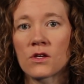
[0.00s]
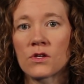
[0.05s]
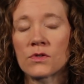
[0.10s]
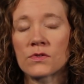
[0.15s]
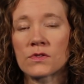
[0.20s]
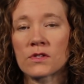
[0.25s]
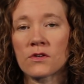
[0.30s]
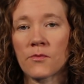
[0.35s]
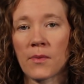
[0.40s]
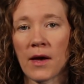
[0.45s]

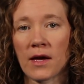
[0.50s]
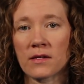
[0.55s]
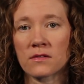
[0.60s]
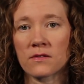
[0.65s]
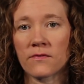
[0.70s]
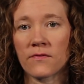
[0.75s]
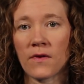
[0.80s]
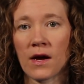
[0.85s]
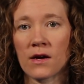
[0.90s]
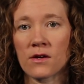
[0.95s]
use of
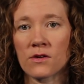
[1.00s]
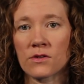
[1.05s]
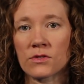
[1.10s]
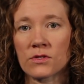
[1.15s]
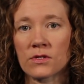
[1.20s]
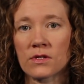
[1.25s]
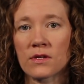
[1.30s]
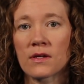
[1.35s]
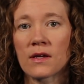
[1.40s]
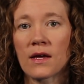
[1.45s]

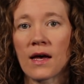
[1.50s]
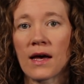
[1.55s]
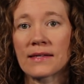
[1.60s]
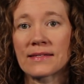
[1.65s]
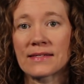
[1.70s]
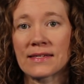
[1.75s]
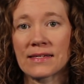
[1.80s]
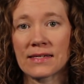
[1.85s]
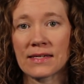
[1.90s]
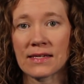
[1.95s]
pacifiers,
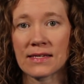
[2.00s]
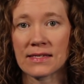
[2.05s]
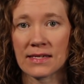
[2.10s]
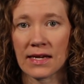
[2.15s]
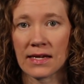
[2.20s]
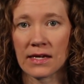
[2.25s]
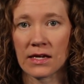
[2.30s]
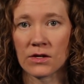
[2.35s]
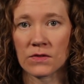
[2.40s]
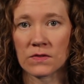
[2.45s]
attending a
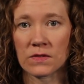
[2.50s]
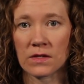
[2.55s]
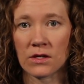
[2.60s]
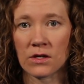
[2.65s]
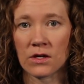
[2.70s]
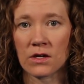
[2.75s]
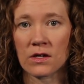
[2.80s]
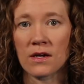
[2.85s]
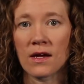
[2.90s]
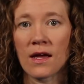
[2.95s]
daycare
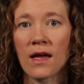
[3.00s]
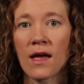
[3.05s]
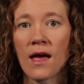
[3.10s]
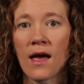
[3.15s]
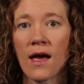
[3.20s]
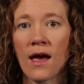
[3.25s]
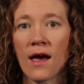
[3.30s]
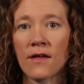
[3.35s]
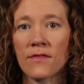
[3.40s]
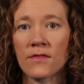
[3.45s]
center,
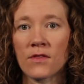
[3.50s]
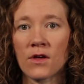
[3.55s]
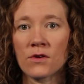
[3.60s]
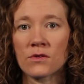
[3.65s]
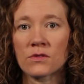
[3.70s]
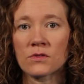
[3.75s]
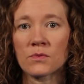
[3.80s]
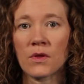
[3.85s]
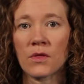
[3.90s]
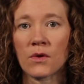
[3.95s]
and
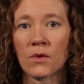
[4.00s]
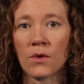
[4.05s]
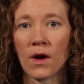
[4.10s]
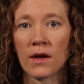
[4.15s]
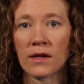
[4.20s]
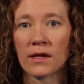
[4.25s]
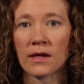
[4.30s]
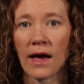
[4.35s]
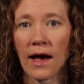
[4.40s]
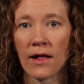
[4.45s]
those with
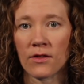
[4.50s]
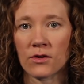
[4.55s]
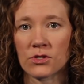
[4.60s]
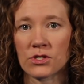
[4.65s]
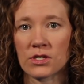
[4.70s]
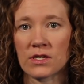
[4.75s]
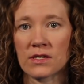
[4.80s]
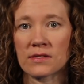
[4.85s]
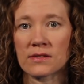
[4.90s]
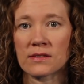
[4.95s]
chronic
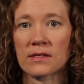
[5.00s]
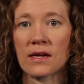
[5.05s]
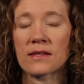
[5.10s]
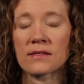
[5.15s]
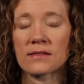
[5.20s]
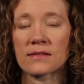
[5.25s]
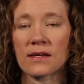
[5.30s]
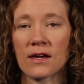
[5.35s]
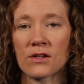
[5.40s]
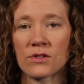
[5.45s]
allergies
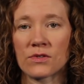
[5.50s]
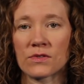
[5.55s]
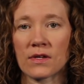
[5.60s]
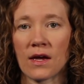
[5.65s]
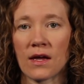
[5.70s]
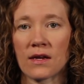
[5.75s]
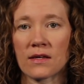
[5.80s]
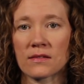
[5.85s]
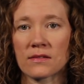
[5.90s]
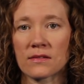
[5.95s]
and
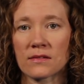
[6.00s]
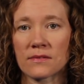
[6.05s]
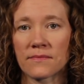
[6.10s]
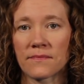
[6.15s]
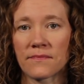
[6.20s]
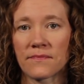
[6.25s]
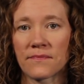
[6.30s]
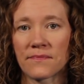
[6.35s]
sinusitis.